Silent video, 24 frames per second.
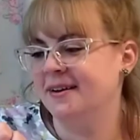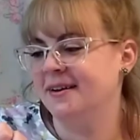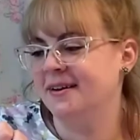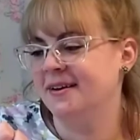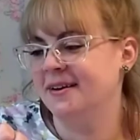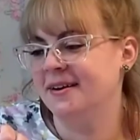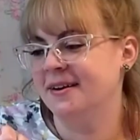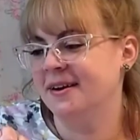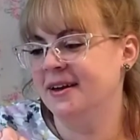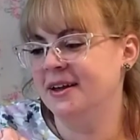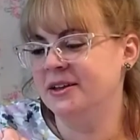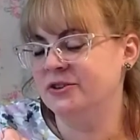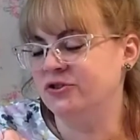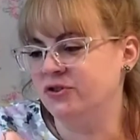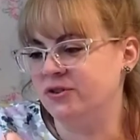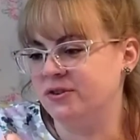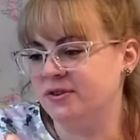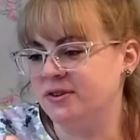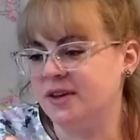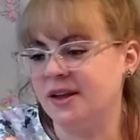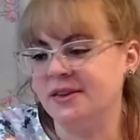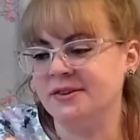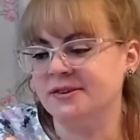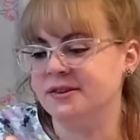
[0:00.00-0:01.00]
it just
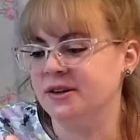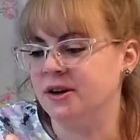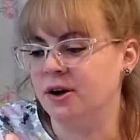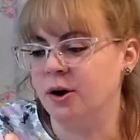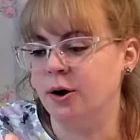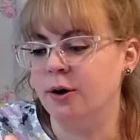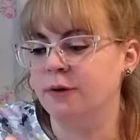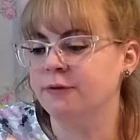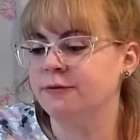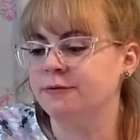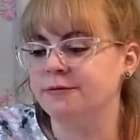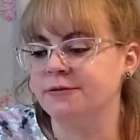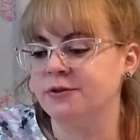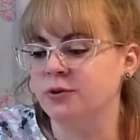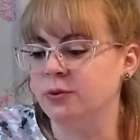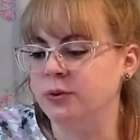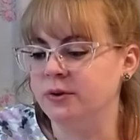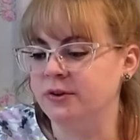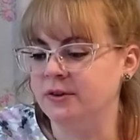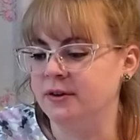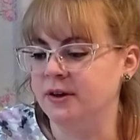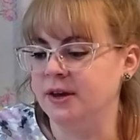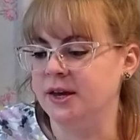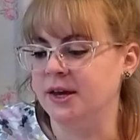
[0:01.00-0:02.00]
sets it off to a
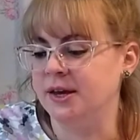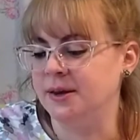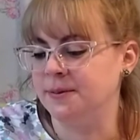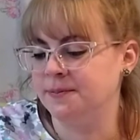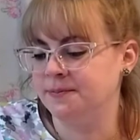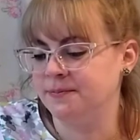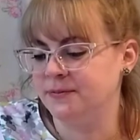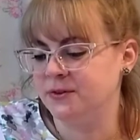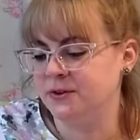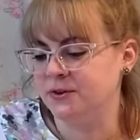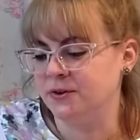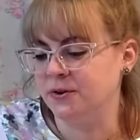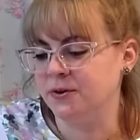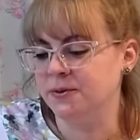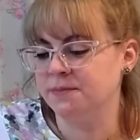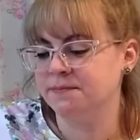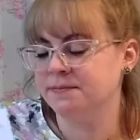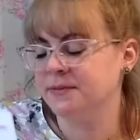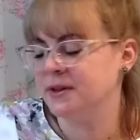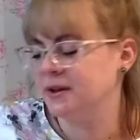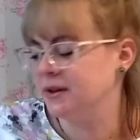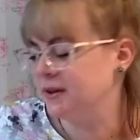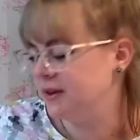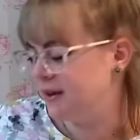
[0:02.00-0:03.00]
T. So,
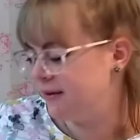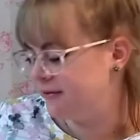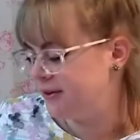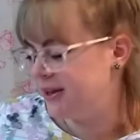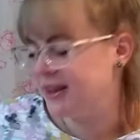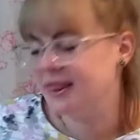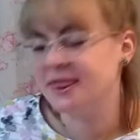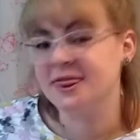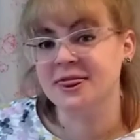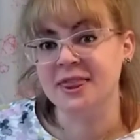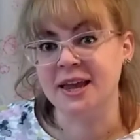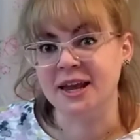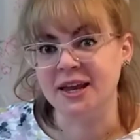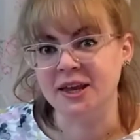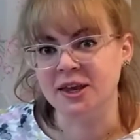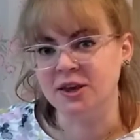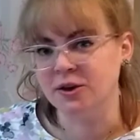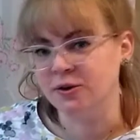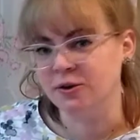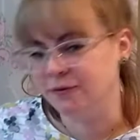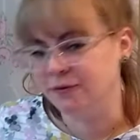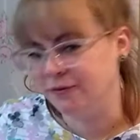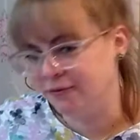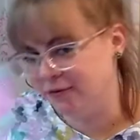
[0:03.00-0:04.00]
love it. Thank
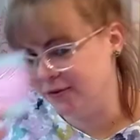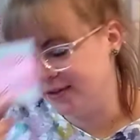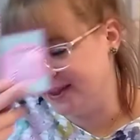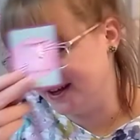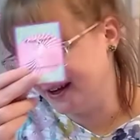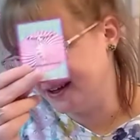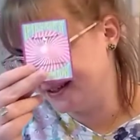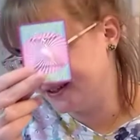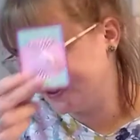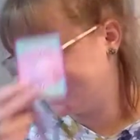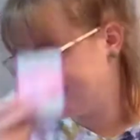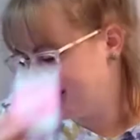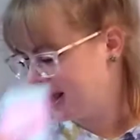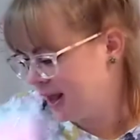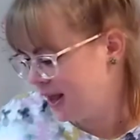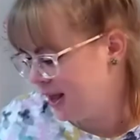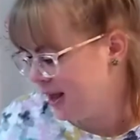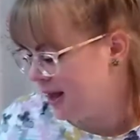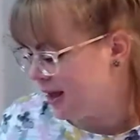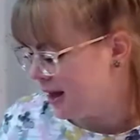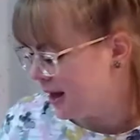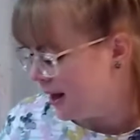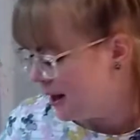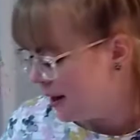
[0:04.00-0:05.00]
you for this.
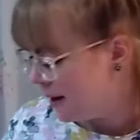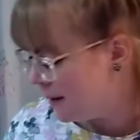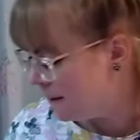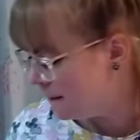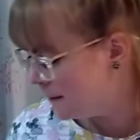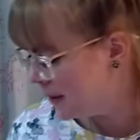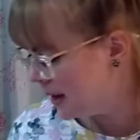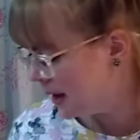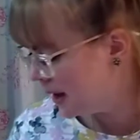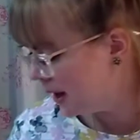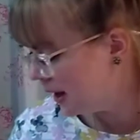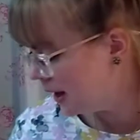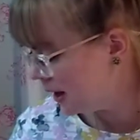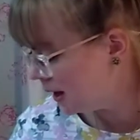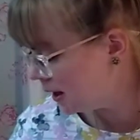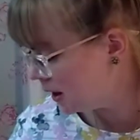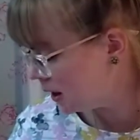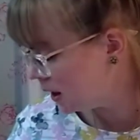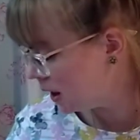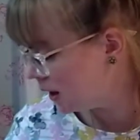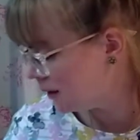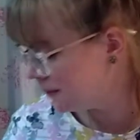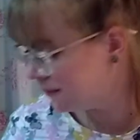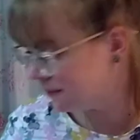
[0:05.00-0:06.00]
And
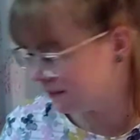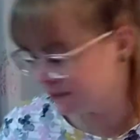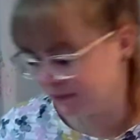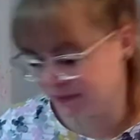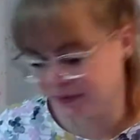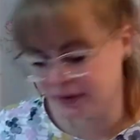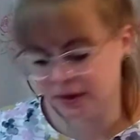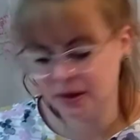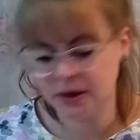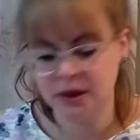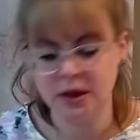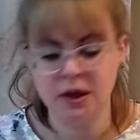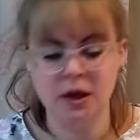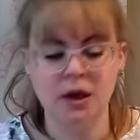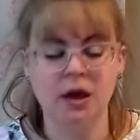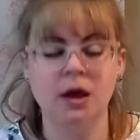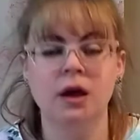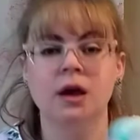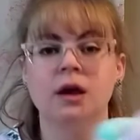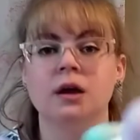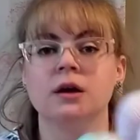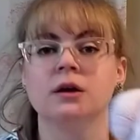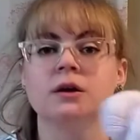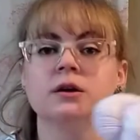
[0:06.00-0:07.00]
yeah.
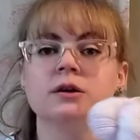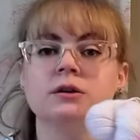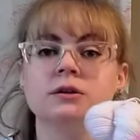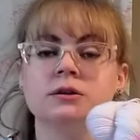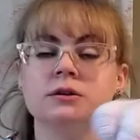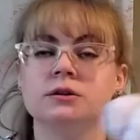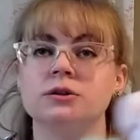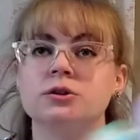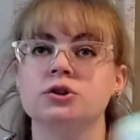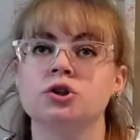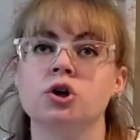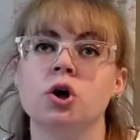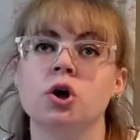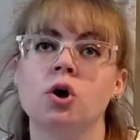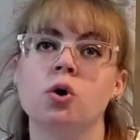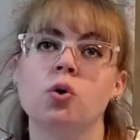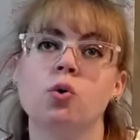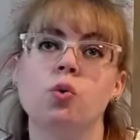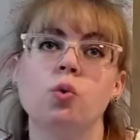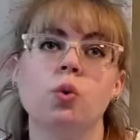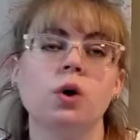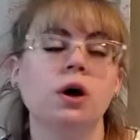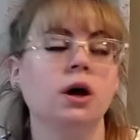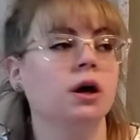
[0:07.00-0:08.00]

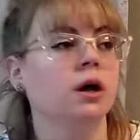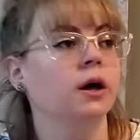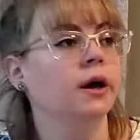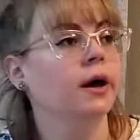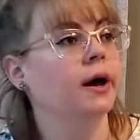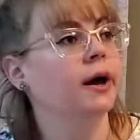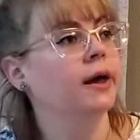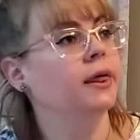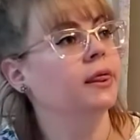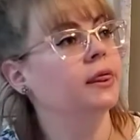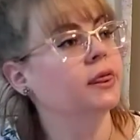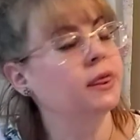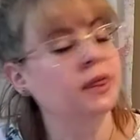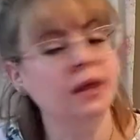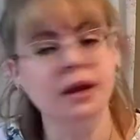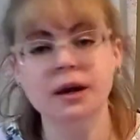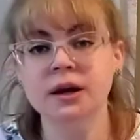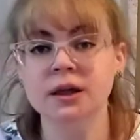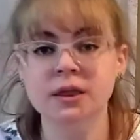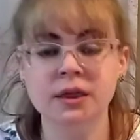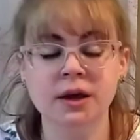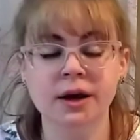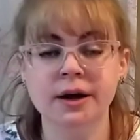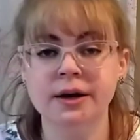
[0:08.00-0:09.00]
So, I
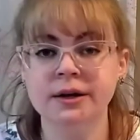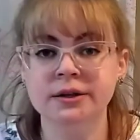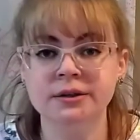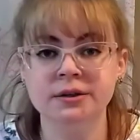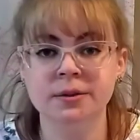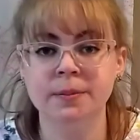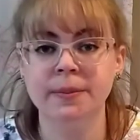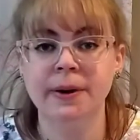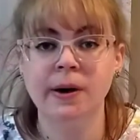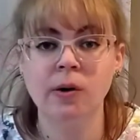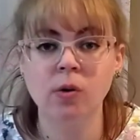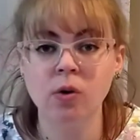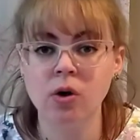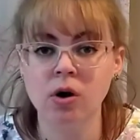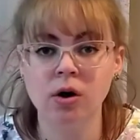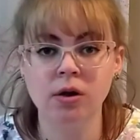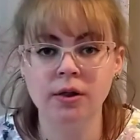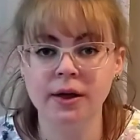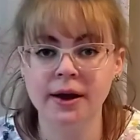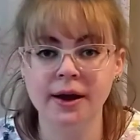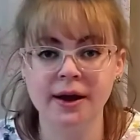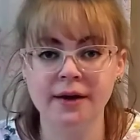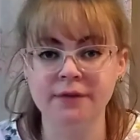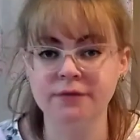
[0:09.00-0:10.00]
think that is about all
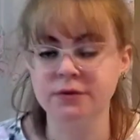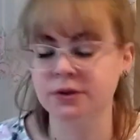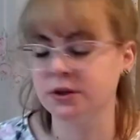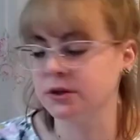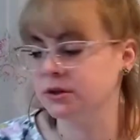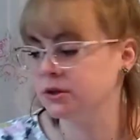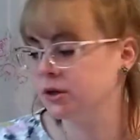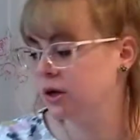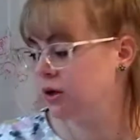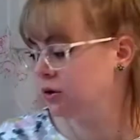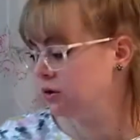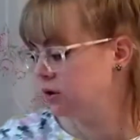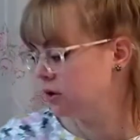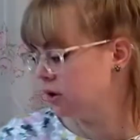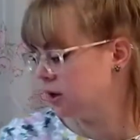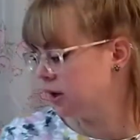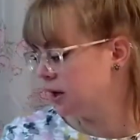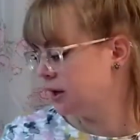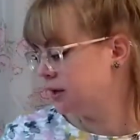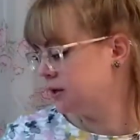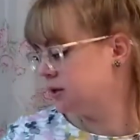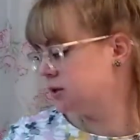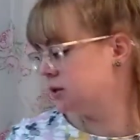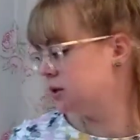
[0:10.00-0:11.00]
I have to tell you
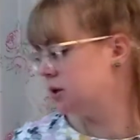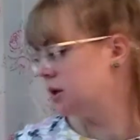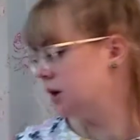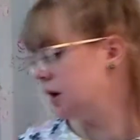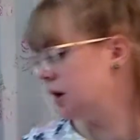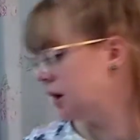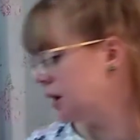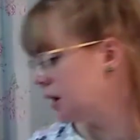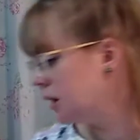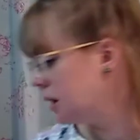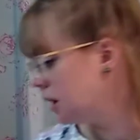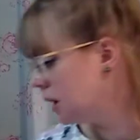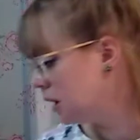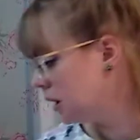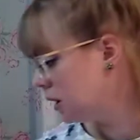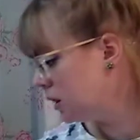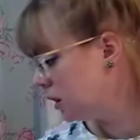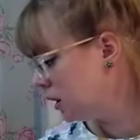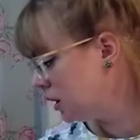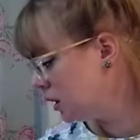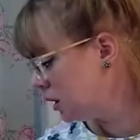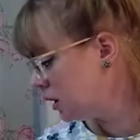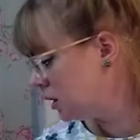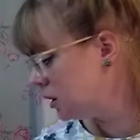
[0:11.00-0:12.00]
guys today. I
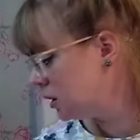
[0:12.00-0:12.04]
think